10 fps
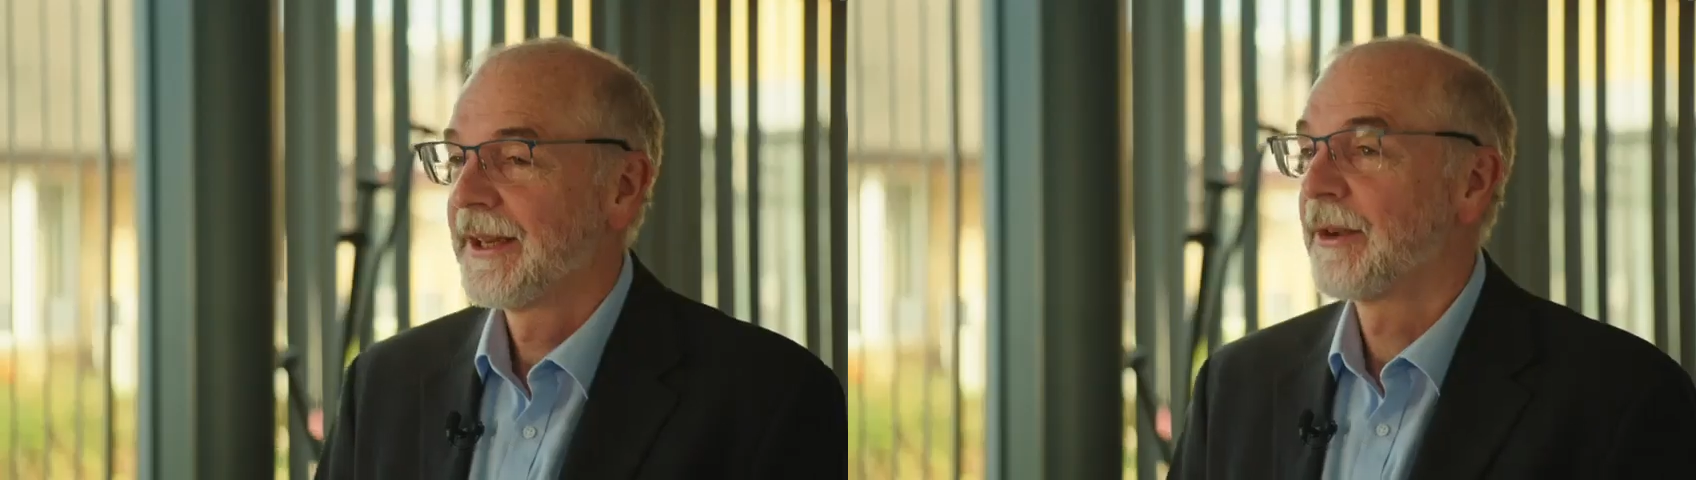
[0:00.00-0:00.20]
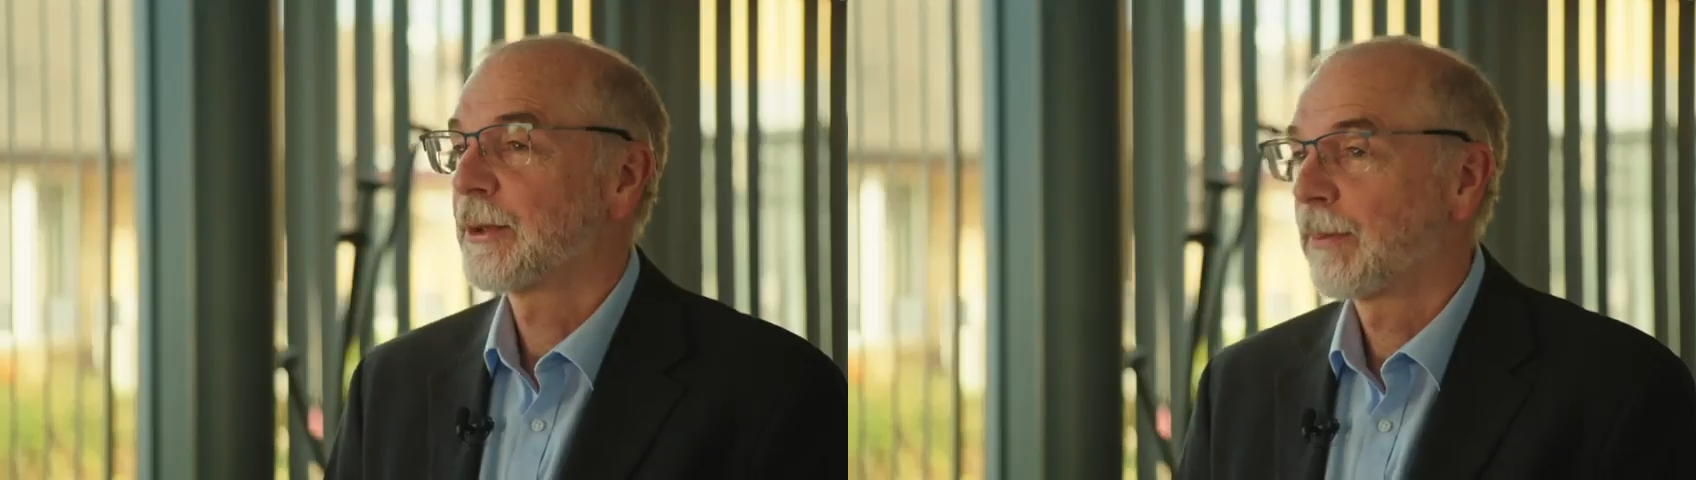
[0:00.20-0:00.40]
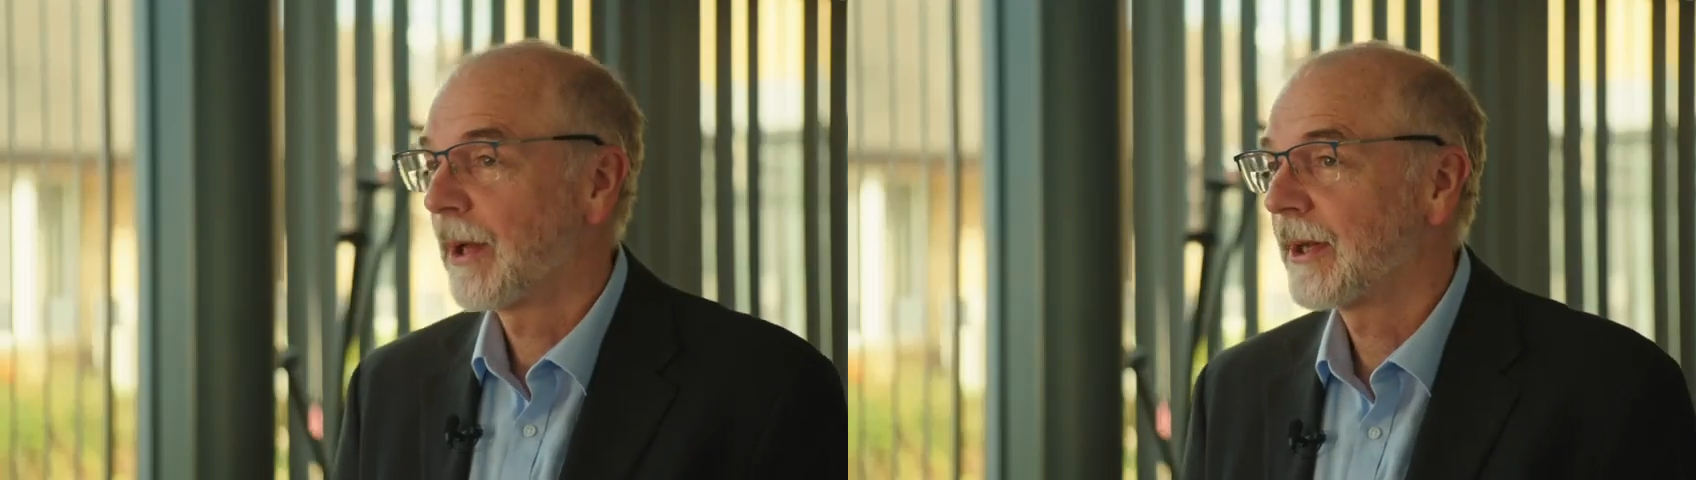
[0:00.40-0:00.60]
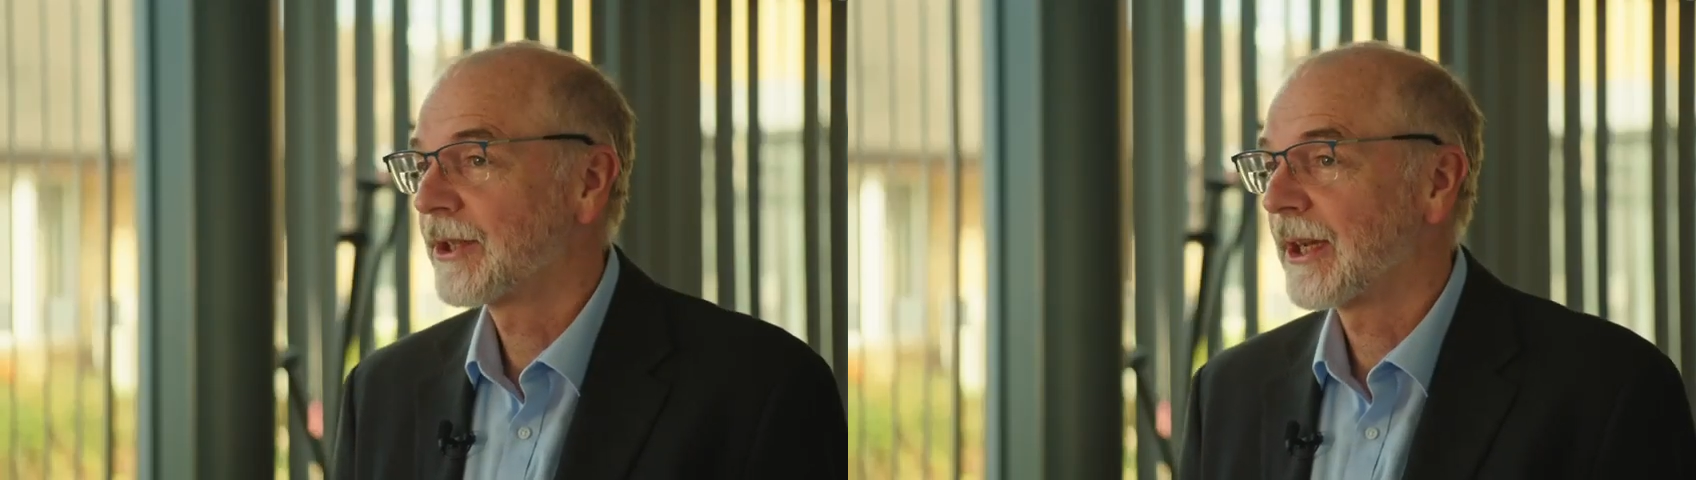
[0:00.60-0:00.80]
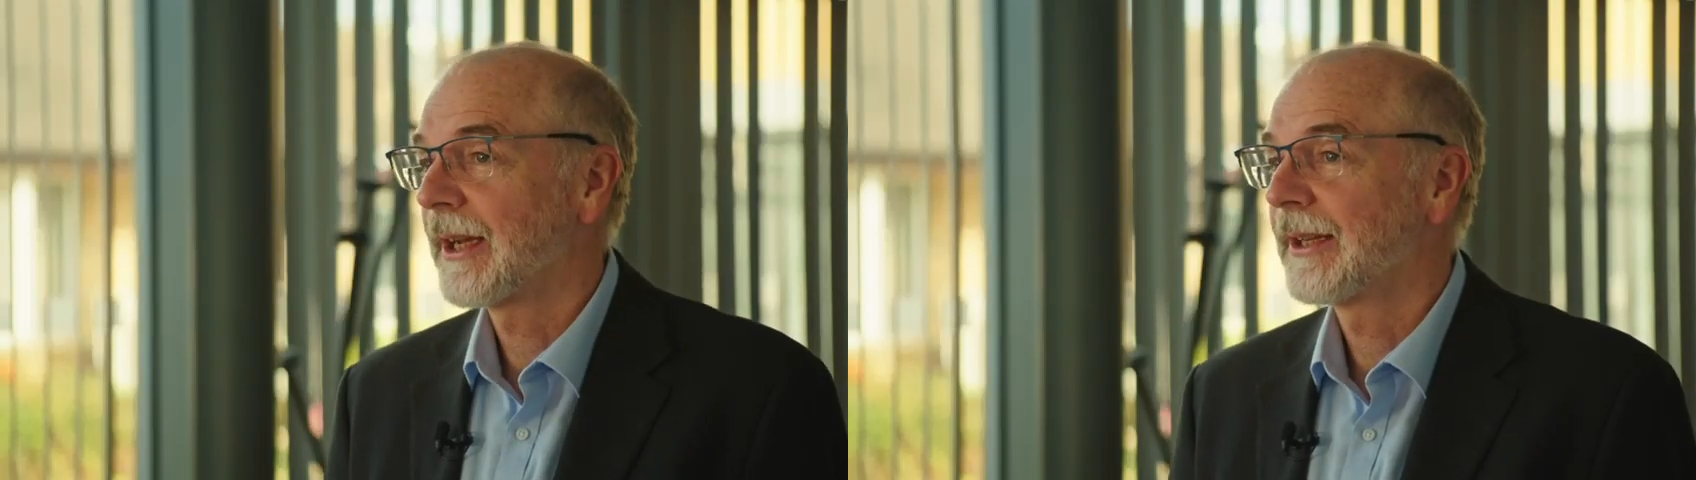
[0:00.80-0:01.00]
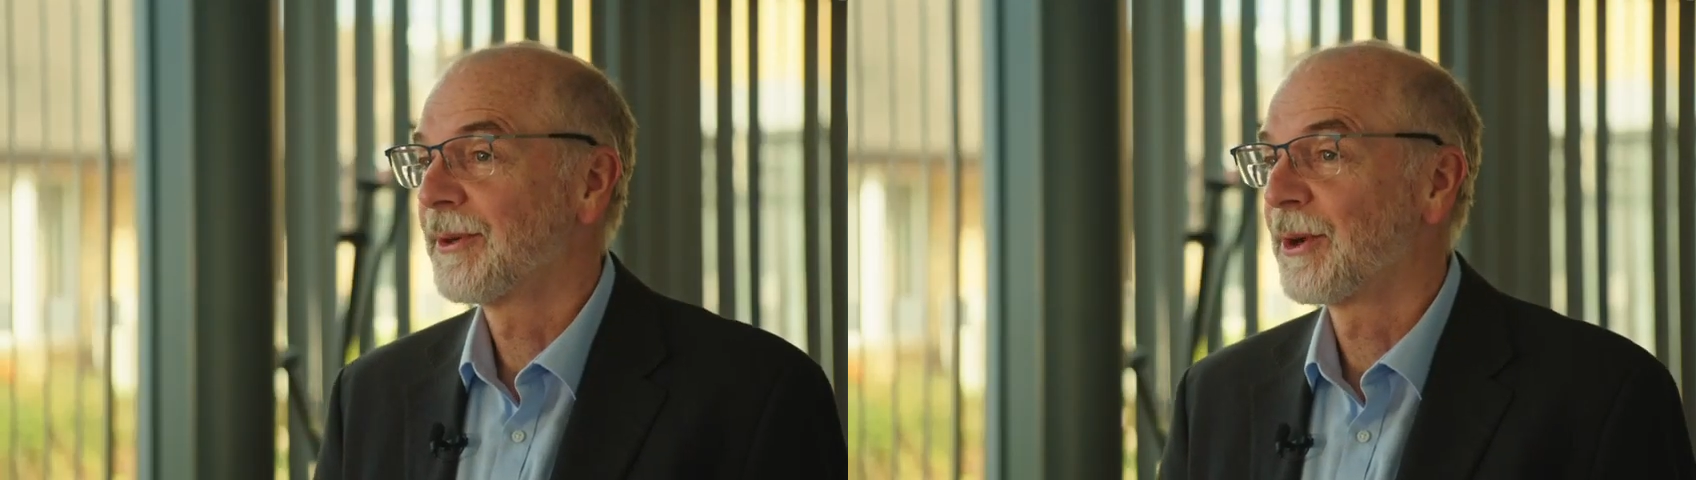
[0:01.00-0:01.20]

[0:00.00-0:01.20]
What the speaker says: no supply chain,